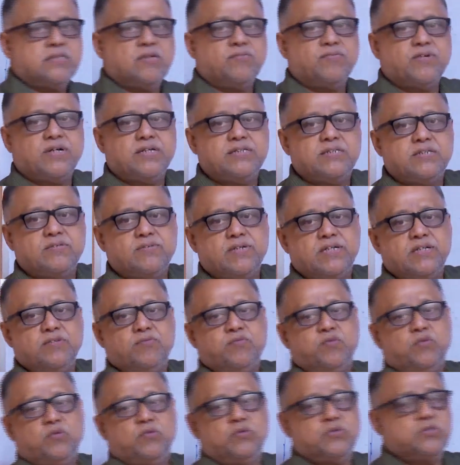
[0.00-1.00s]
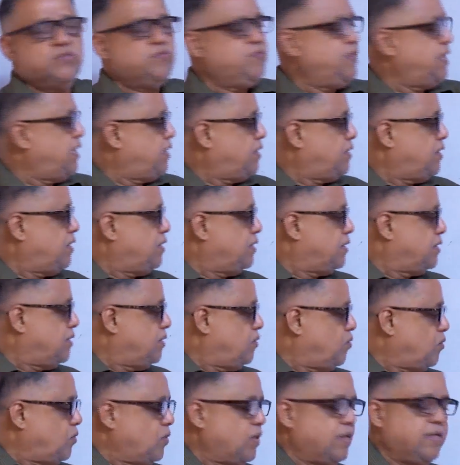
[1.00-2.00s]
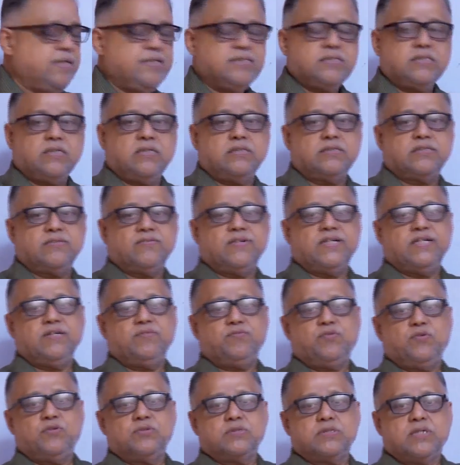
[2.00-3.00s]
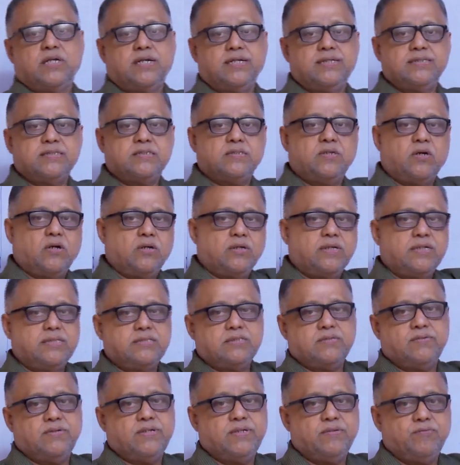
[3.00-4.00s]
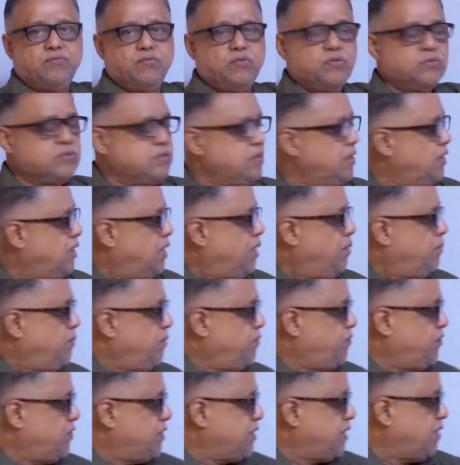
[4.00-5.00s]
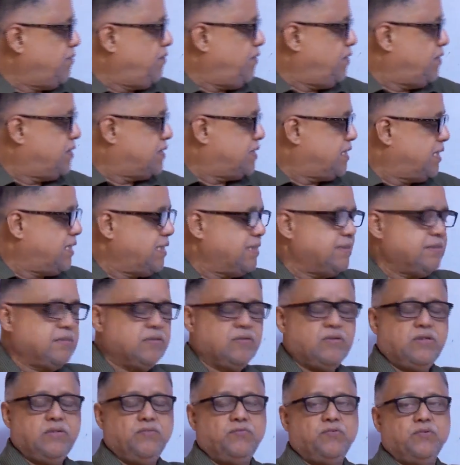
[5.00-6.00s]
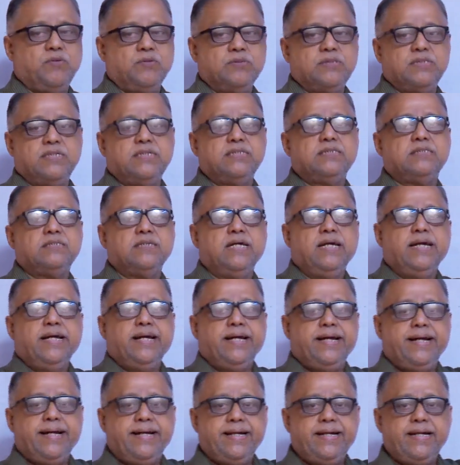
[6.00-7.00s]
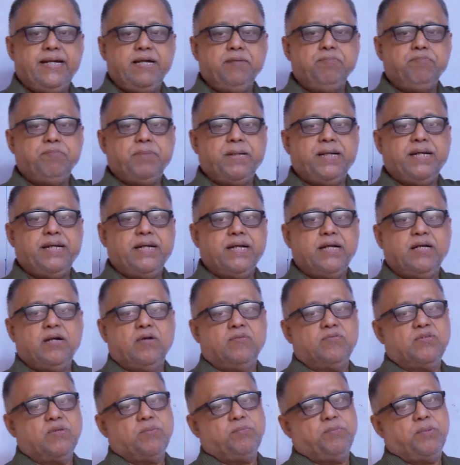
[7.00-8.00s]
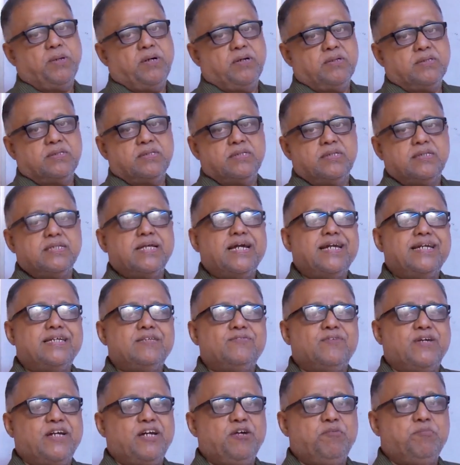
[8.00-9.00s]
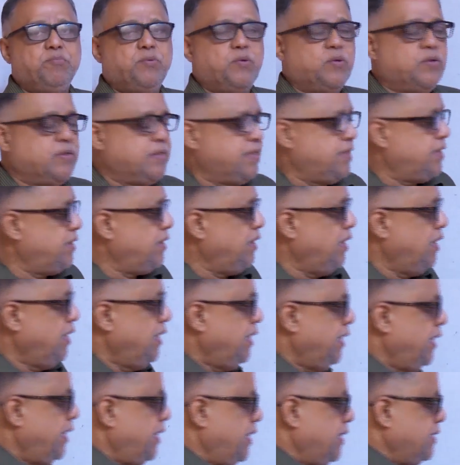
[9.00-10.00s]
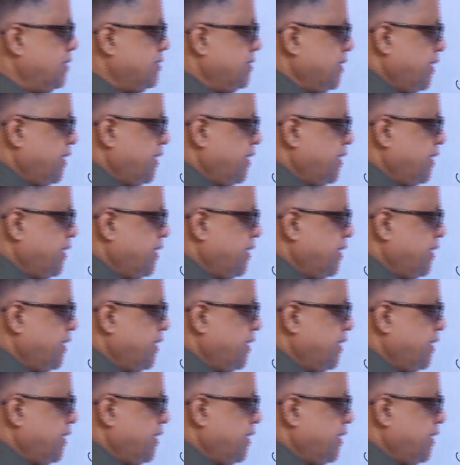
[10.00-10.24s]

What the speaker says: of conservative force? We have got one is conservative force, one is non-conservative force. Before that we will say conservative force is independent of the path. That is very important. It is